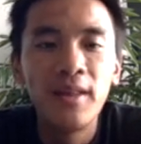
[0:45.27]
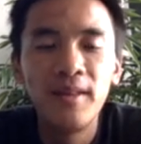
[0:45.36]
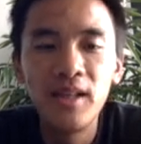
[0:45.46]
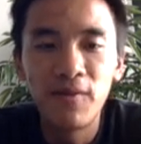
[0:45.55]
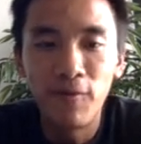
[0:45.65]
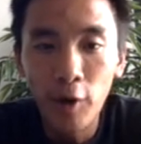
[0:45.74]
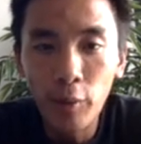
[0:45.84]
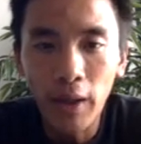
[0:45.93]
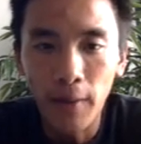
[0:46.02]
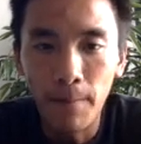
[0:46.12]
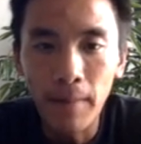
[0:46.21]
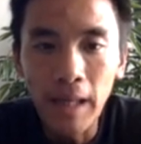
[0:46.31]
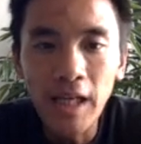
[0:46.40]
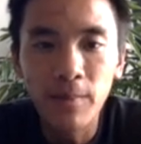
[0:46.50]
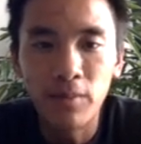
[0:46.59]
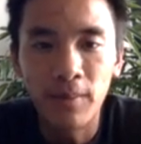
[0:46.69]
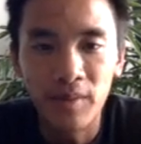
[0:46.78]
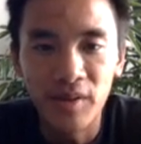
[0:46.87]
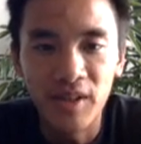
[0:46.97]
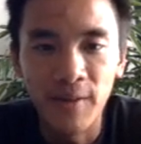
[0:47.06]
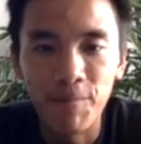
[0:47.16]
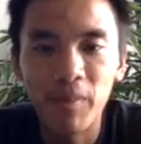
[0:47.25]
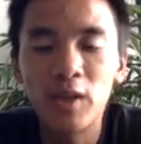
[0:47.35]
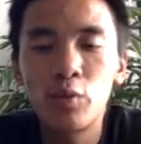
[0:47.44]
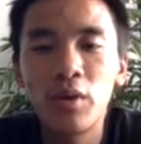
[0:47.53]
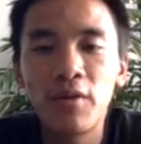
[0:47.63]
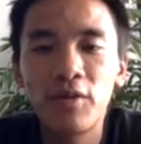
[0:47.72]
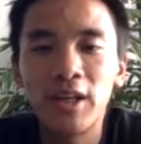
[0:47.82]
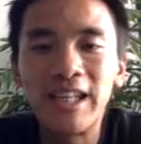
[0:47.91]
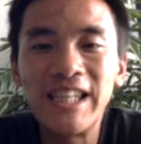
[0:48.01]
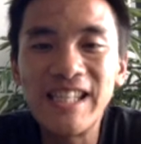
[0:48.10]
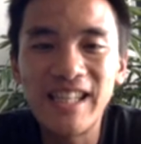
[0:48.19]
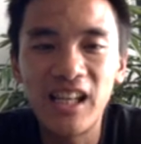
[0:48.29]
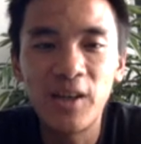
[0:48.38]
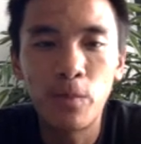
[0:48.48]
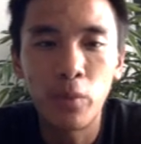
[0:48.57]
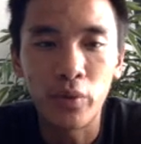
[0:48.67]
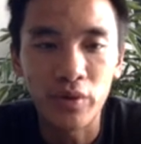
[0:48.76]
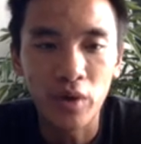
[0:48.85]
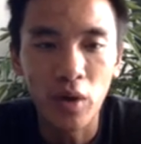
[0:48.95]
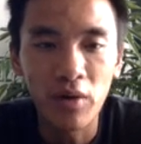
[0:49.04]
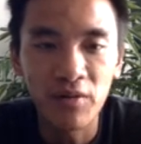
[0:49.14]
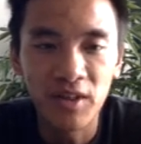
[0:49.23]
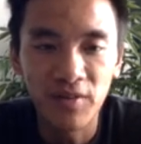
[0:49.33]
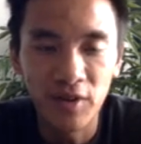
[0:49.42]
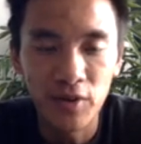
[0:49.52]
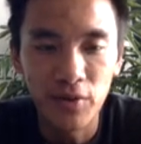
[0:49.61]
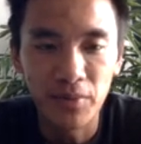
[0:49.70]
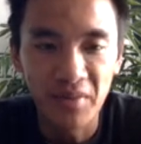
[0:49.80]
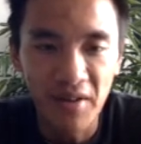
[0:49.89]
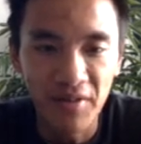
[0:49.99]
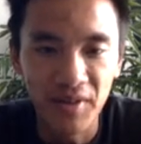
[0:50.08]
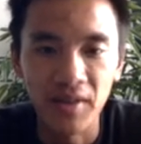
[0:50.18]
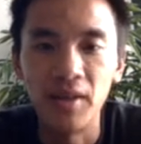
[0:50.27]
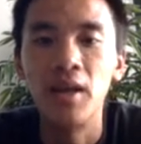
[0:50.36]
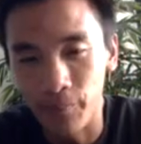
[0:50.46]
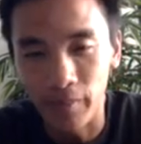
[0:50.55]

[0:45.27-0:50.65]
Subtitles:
This very appealing property is one of the key selling points of differential privacy.